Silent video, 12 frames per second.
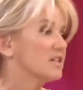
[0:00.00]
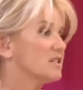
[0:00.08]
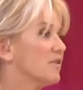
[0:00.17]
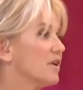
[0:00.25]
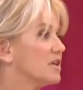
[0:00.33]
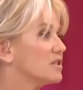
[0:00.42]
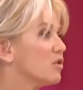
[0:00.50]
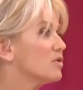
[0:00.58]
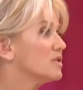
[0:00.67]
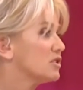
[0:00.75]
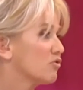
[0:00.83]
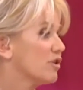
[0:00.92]
it's funny, as long
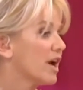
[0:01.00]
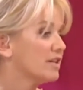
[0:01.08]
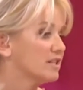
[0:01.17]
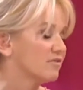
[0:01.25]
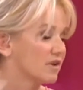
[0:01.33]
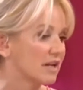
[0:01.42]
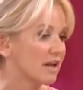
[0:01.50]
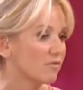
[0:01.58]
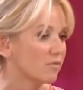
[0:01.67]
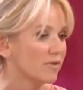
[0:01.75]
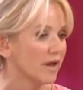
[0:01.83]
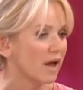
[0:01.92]
as he's creative and
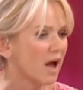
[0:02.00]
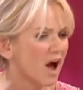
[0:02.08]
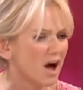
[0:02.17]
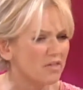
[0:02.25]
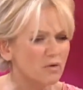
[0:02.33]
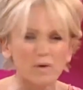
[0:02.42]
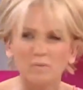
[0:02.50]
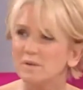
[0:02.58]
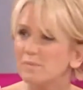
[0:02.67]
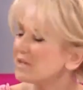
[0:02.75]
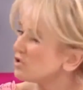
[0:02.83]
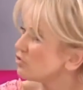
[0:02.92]
clever with it. I thought he was
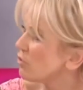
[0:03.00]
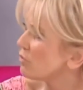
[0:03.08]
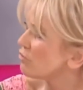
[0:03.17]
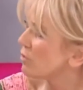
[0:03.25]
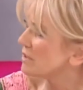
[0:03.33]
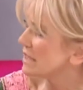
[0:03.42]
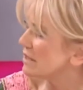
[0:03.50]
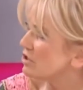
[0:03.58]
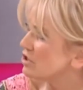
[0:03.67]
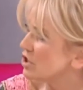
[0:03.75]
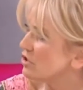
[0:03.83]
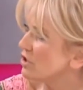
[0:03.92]
a bit strong with Robert
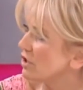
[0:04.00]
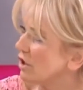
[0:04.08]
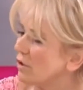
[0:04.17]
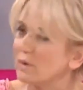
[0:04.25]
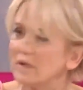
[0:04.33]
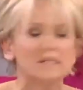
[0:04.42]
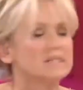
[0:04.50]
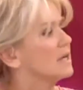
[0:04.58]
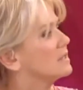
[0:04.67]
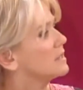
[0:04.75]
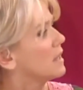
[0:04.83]
Downey Jr., though, when he said,